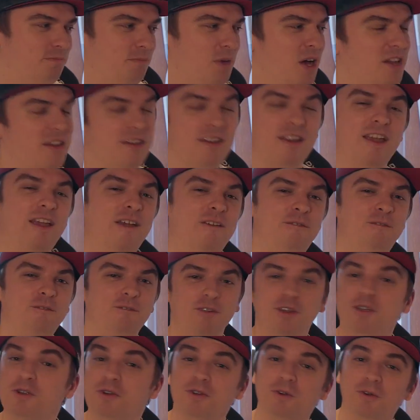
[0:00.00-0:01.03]
But if
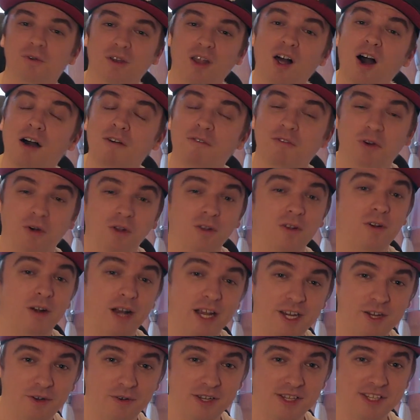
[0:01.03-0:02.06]
you do love color
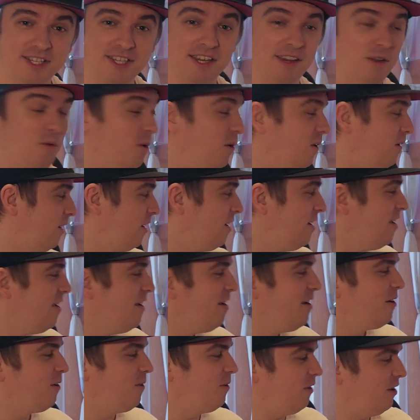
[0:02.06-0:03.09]
accuracy,
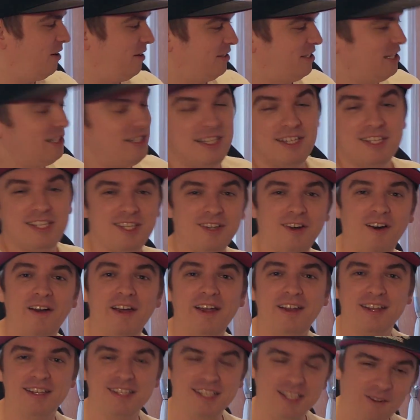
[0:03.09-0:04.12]
the
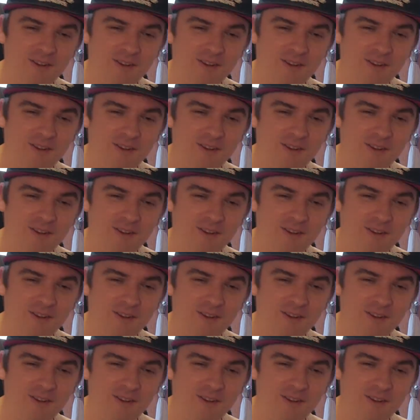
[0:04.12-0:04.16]
design and